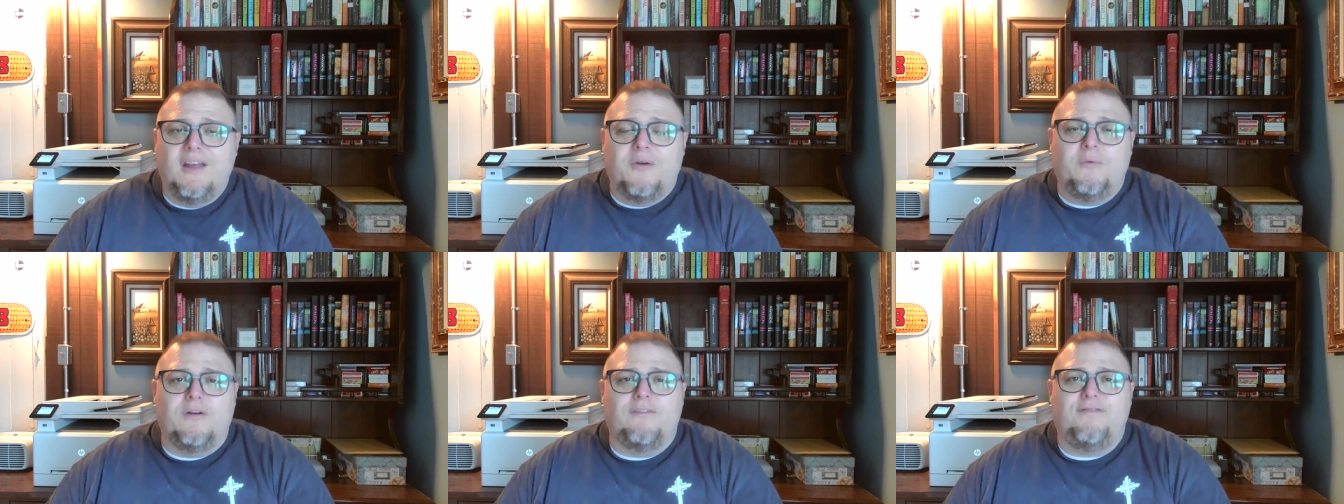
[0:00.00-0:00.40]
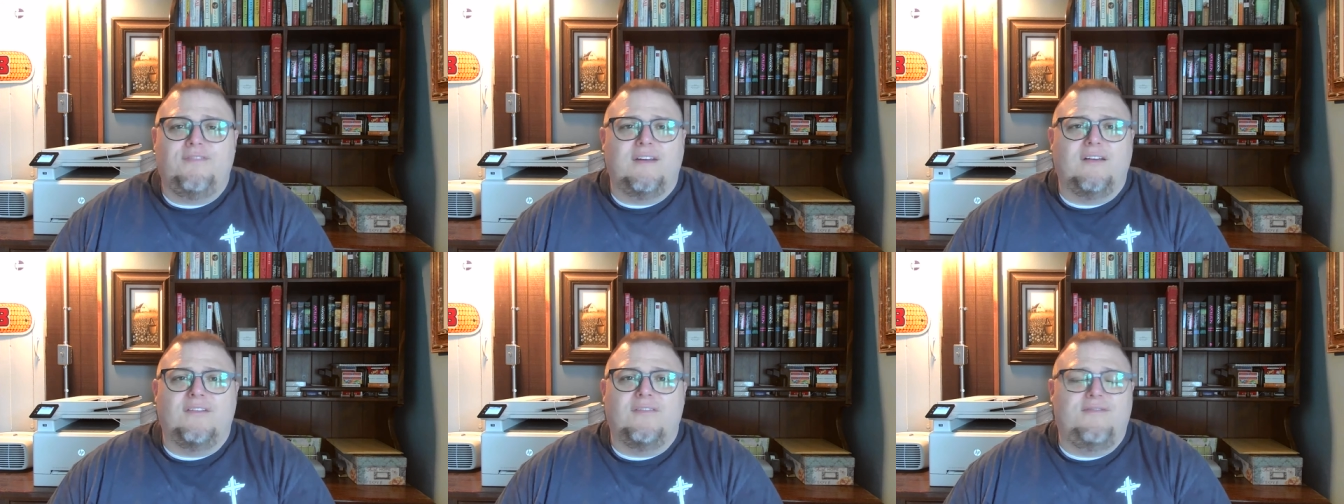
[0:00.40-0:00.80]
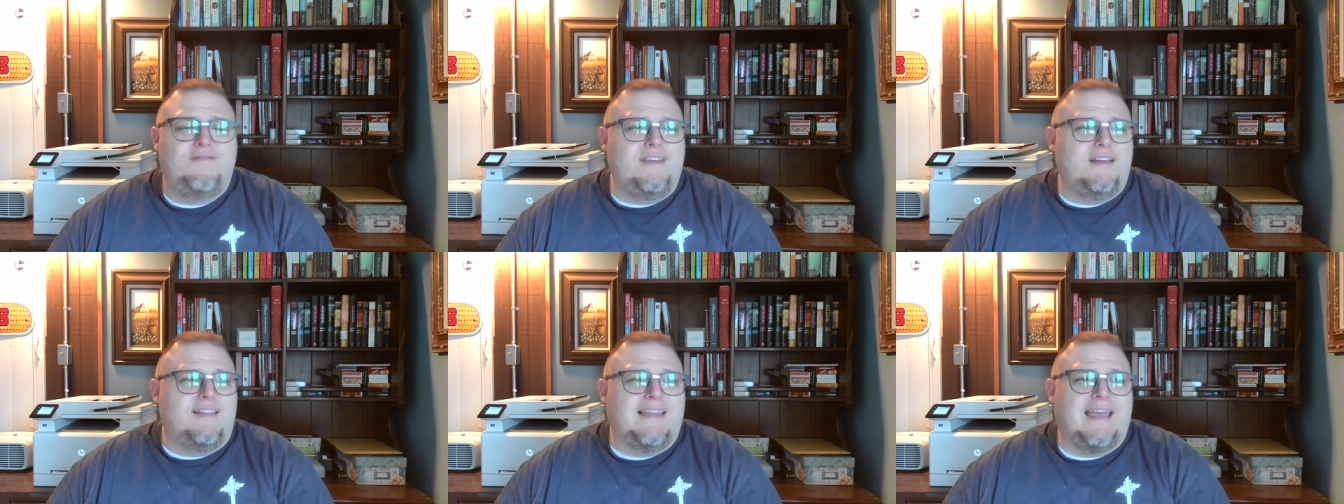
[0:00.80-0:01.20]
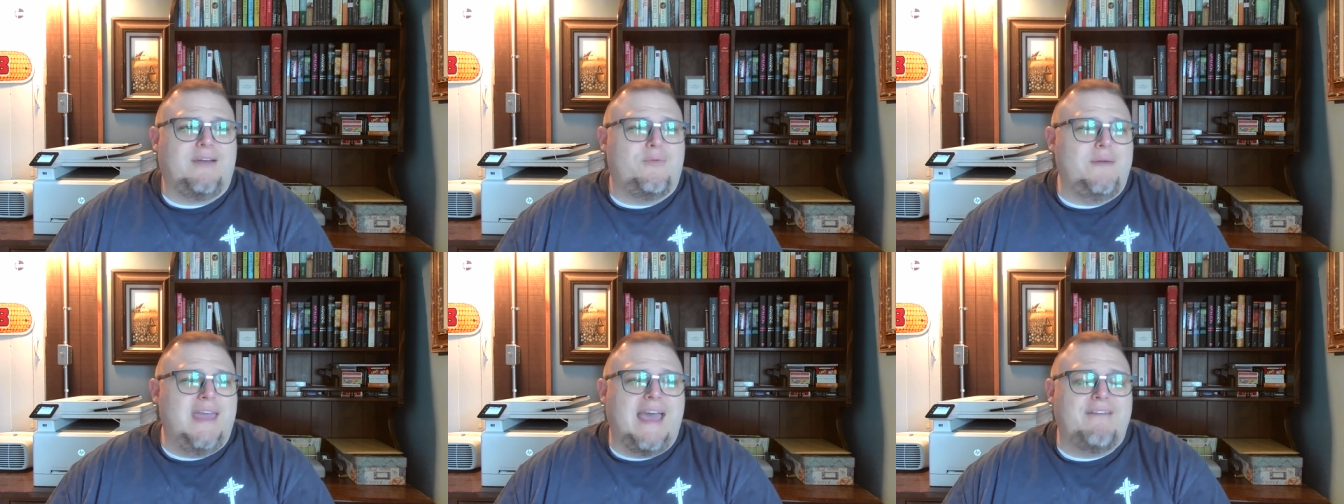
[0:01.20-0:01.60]
We'll feel feel like
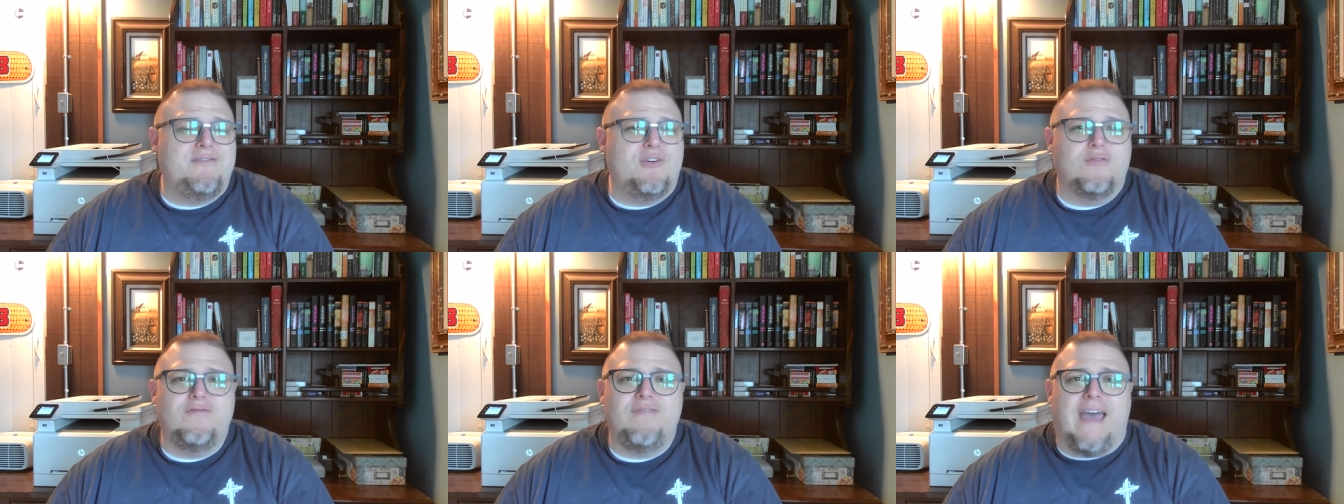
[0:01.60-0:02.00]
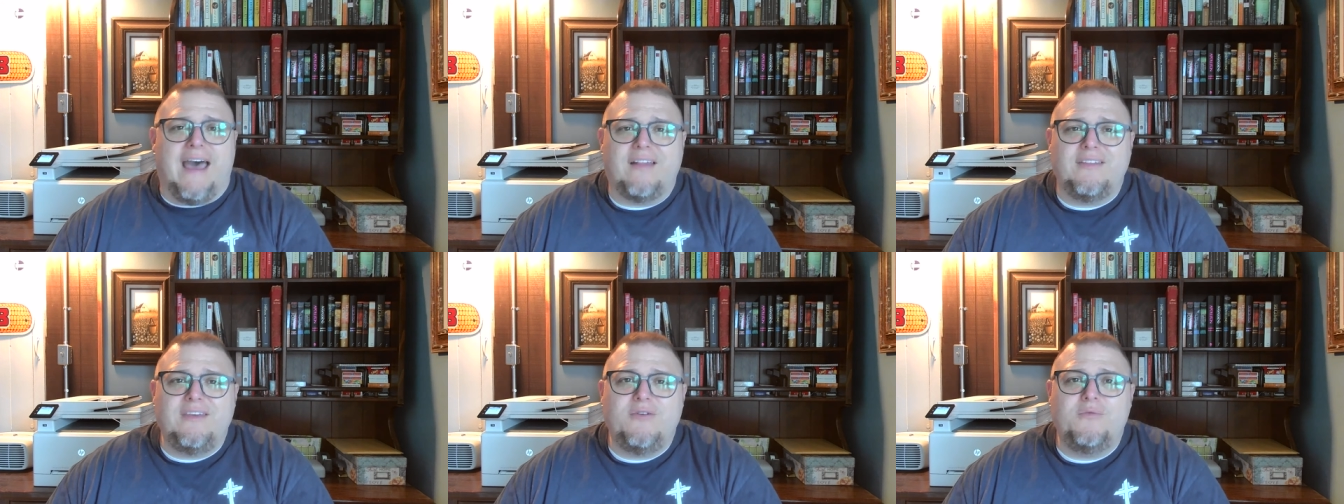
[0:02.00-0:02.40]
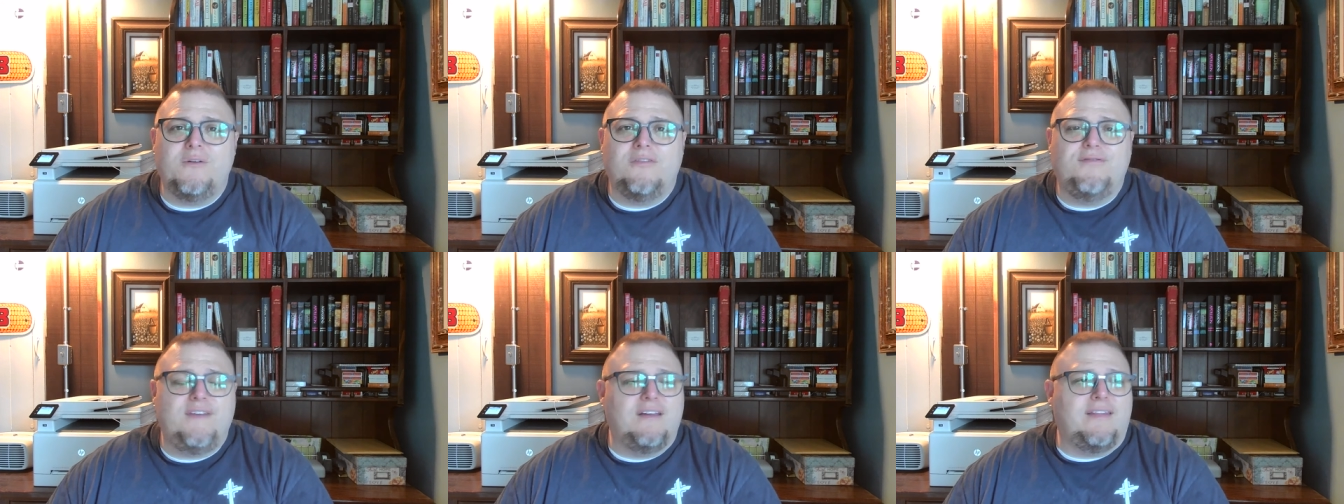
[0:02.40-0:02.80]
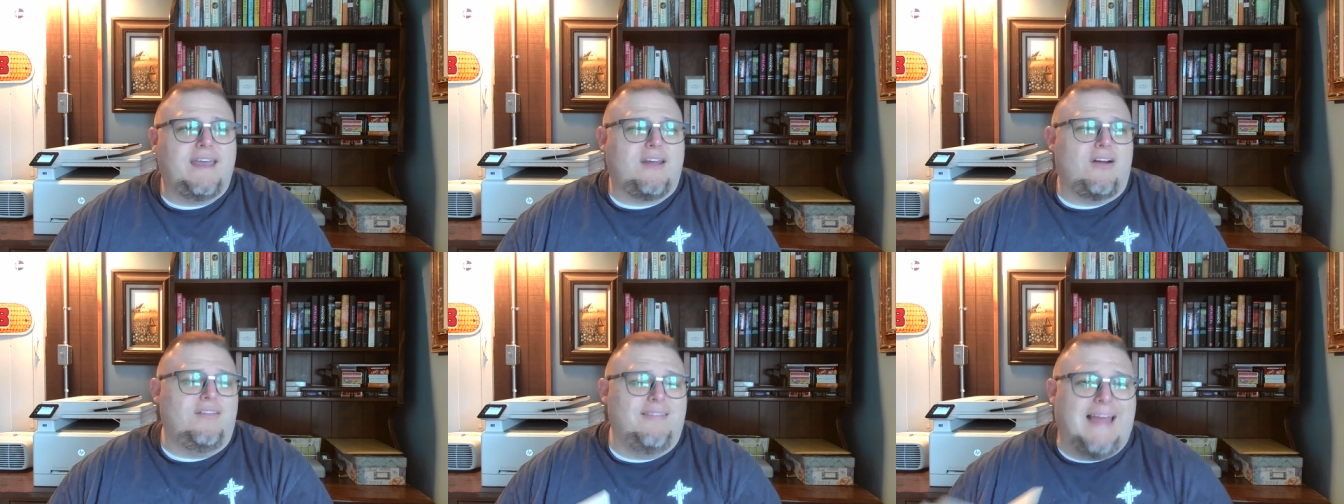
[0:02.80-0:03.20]
we have no value. We'll feel
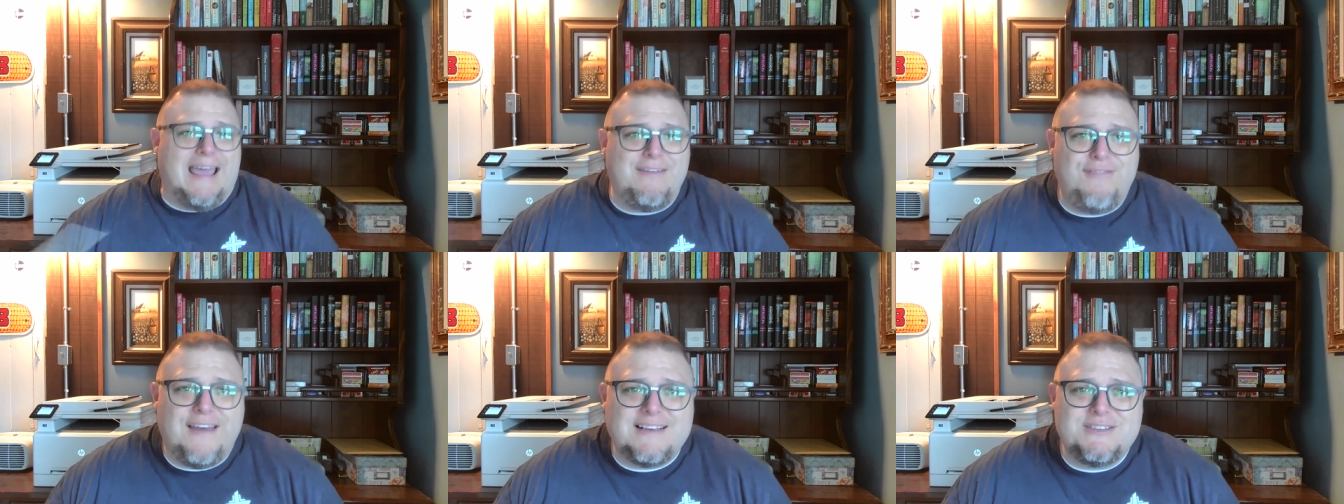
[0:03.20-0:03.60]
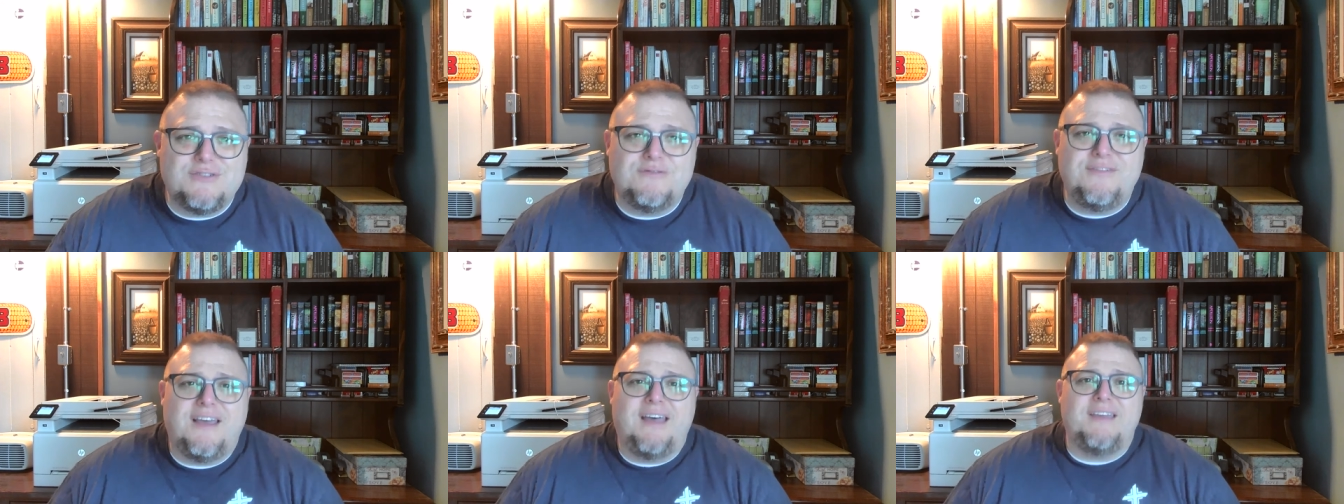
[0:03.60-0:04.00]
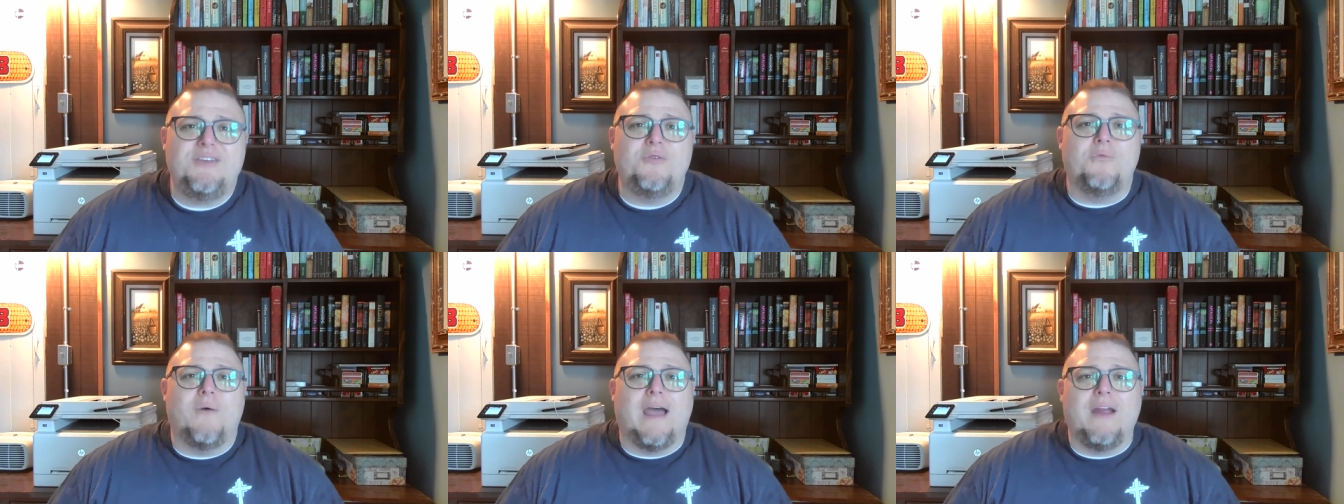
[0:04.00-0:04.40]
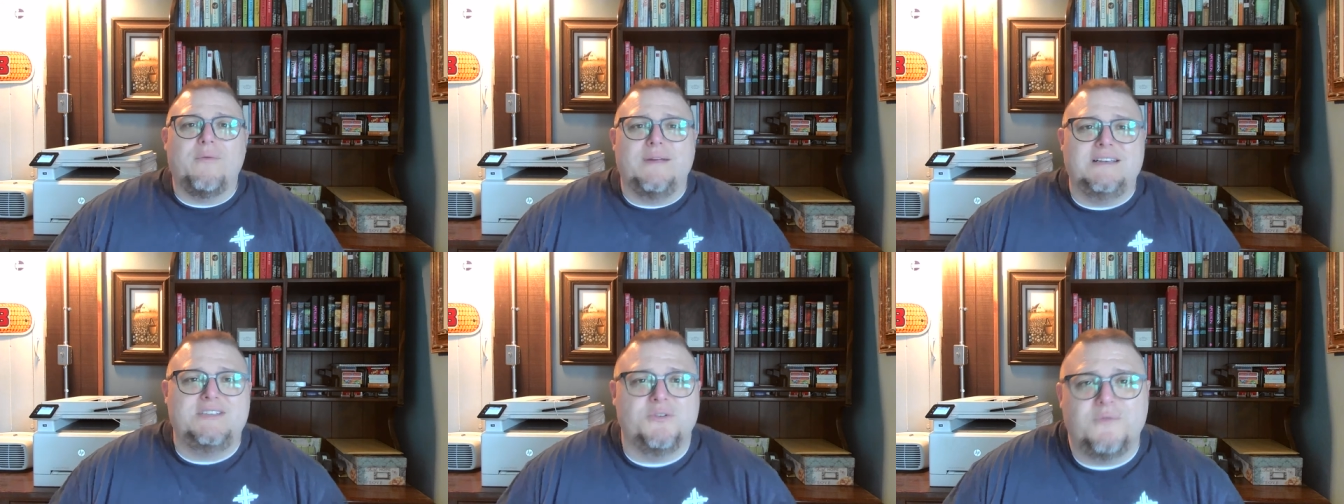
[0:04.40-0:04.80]
like our life has no value. Why are
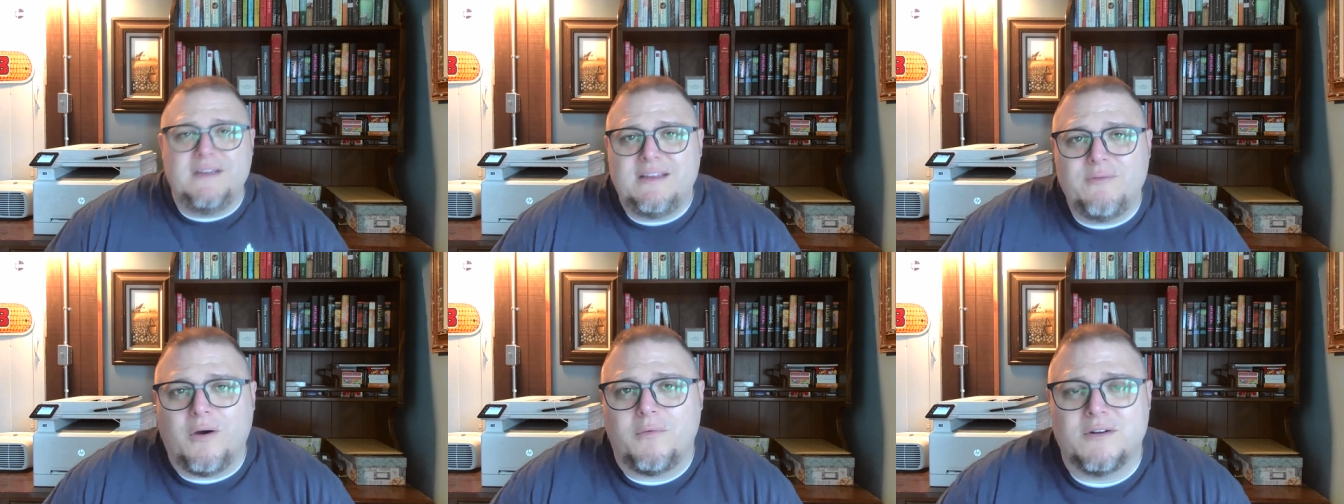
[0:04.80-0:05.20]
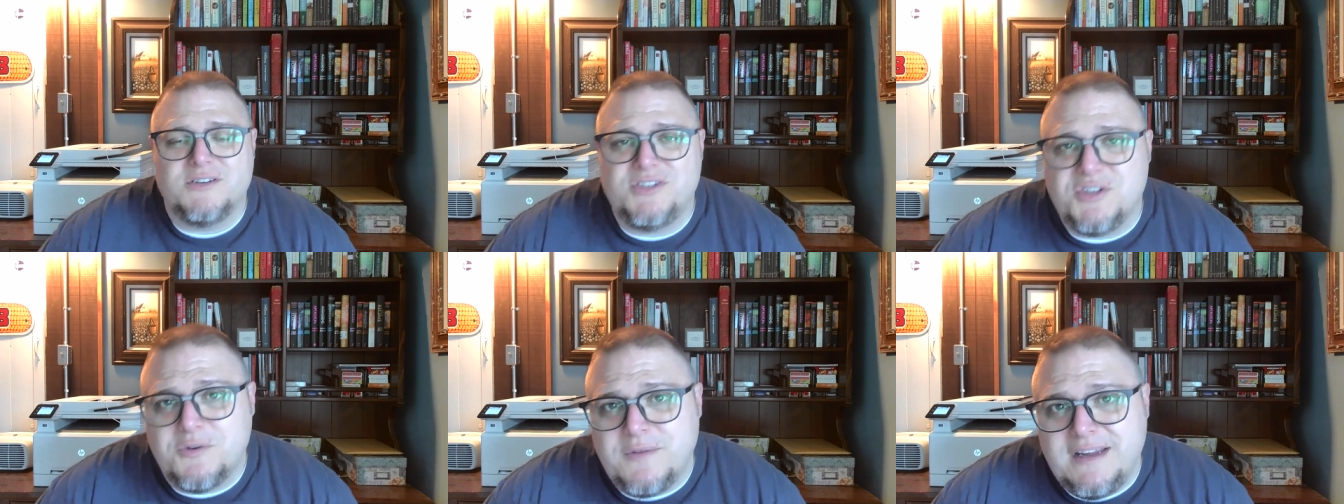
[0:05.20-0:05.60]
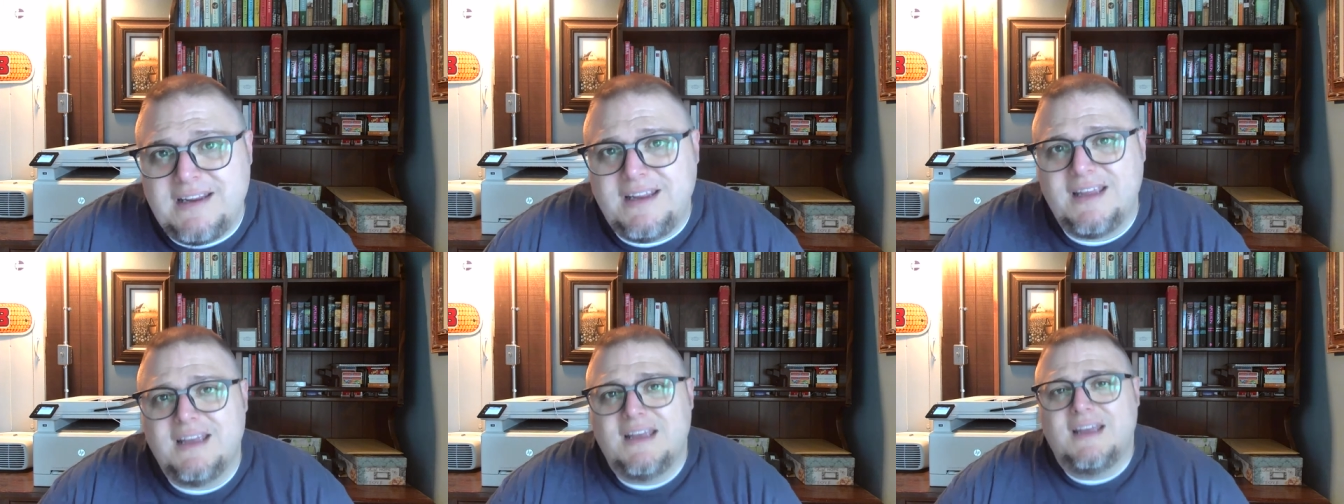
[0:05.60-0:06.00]
we doing what we're doing?